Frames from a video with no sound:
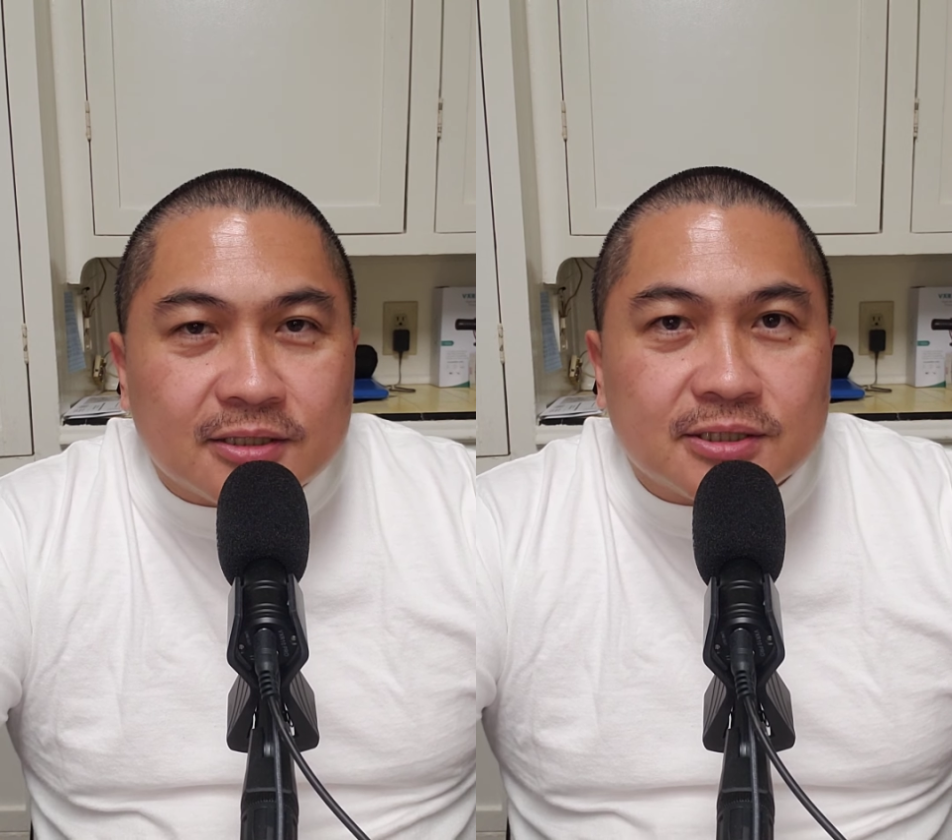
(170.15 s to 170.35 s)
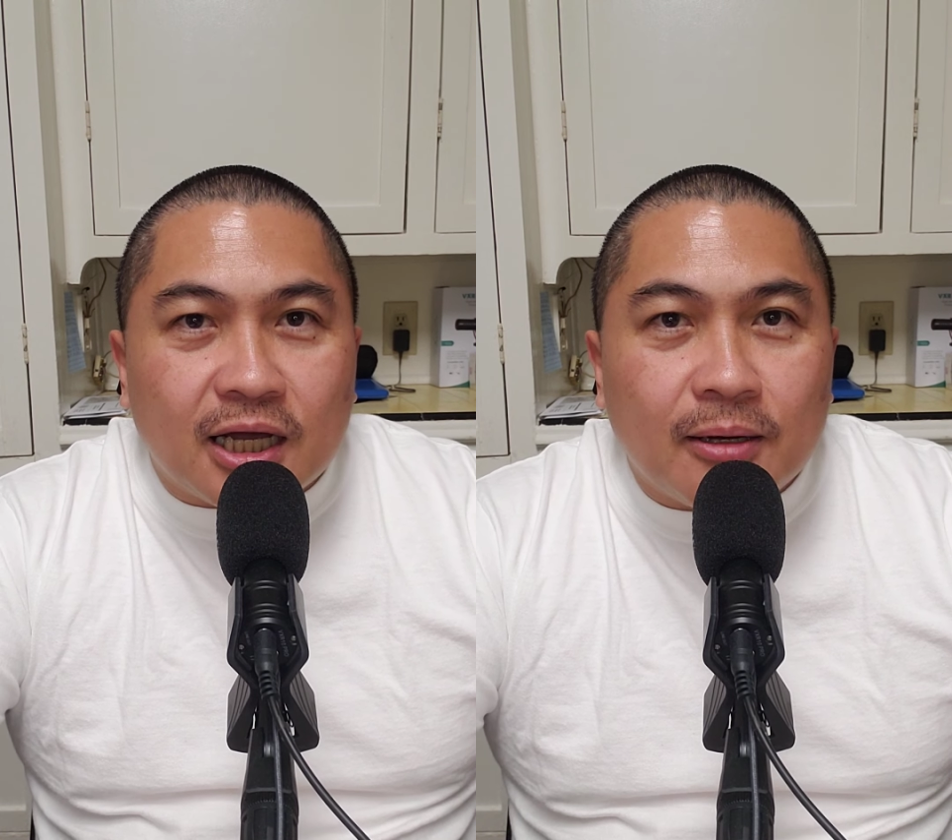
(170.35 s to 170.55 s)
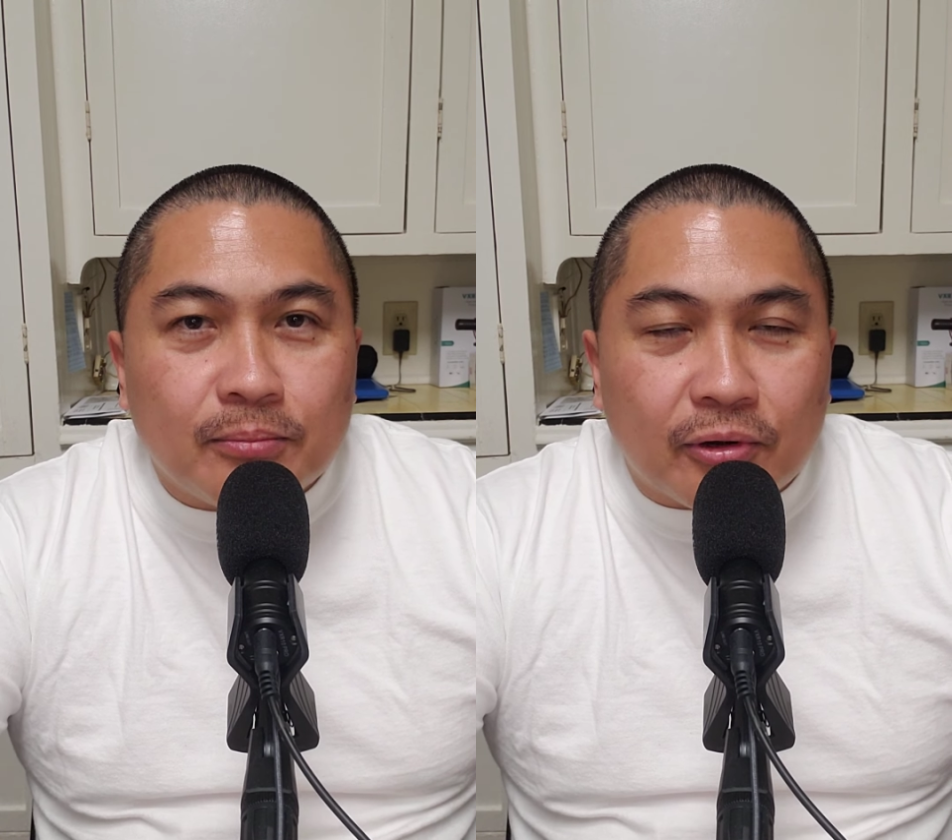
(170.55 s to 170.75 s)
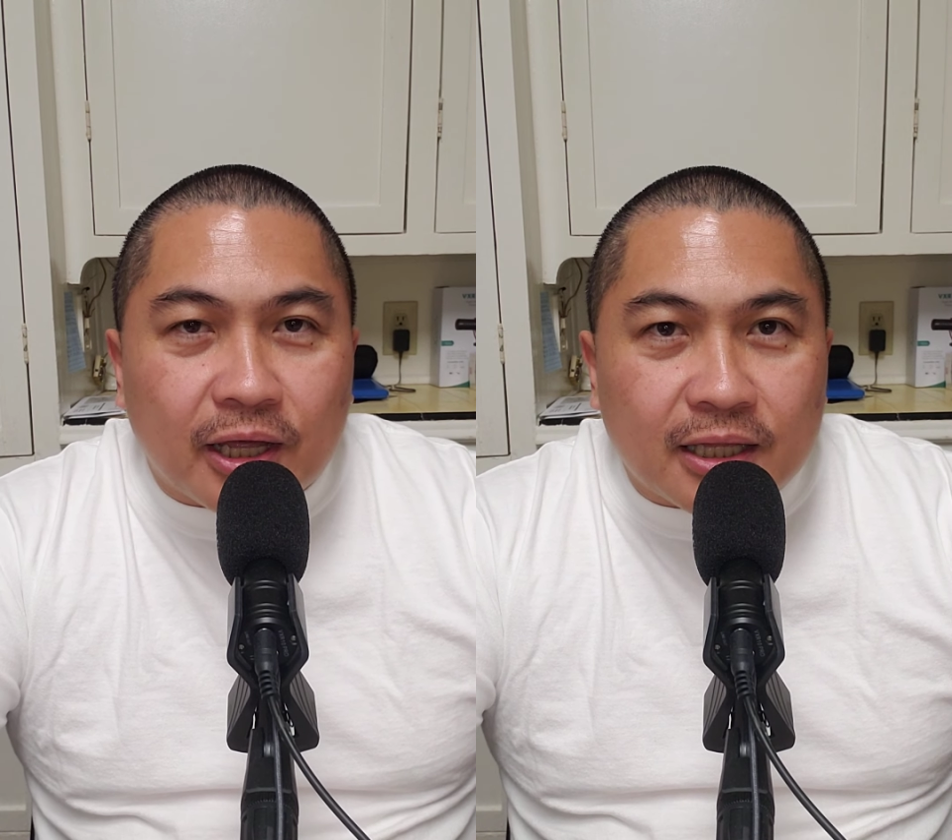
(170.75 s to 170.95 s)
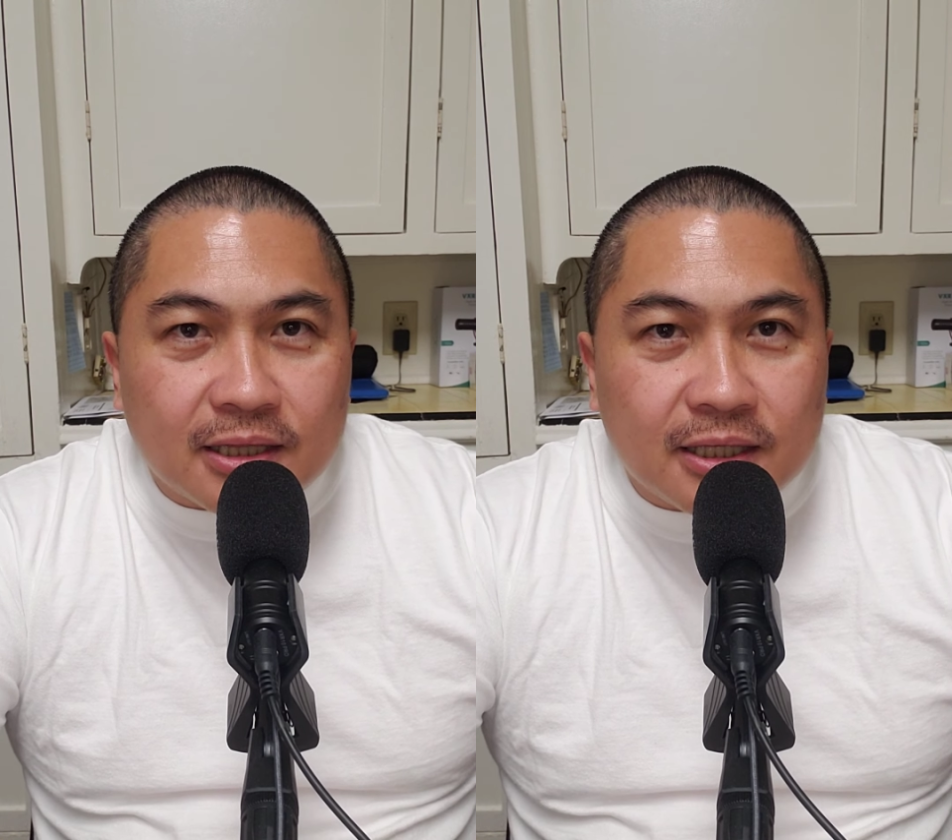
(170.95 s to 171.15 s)
Tom
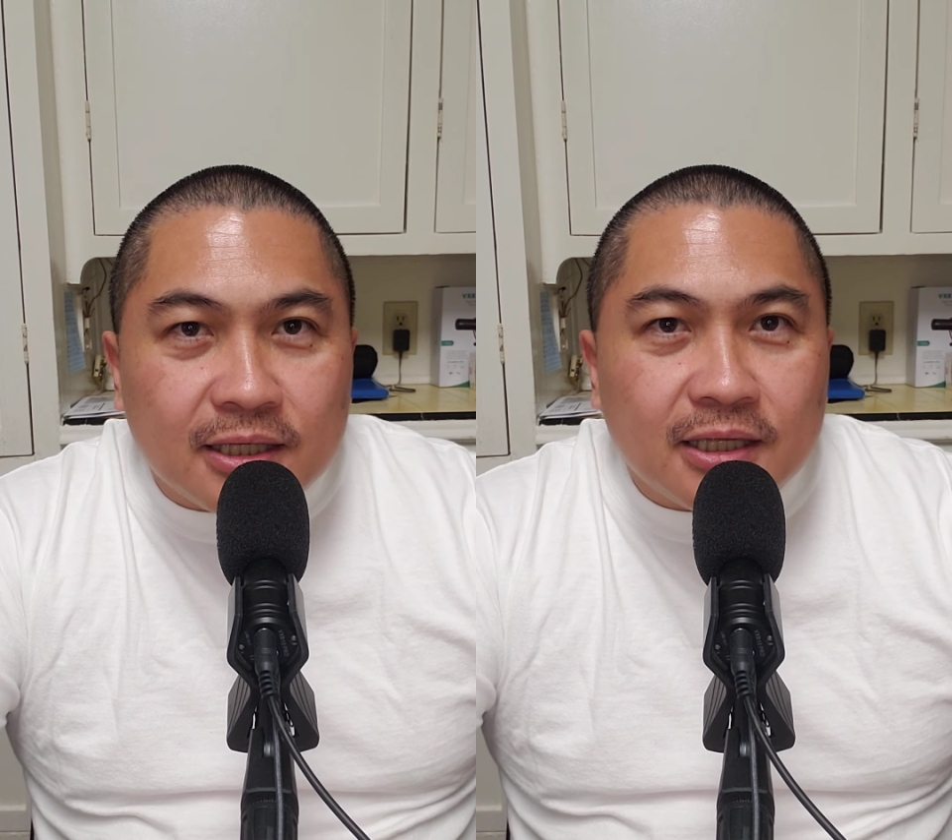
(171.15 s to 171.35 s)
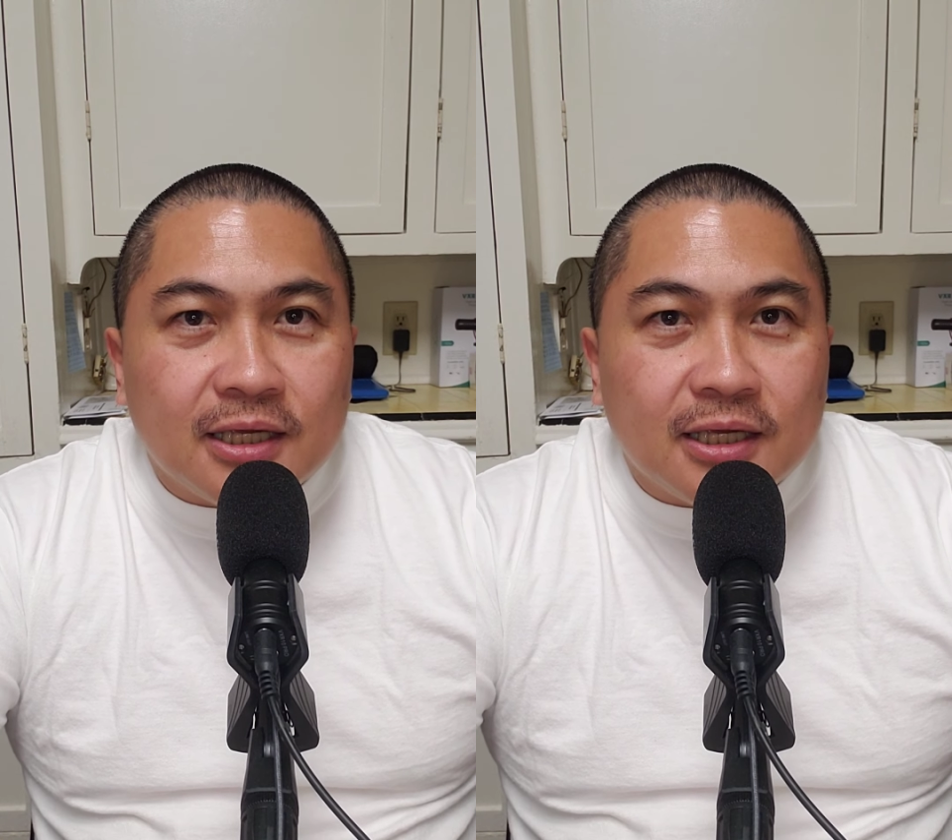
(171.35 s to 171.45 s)
Bradley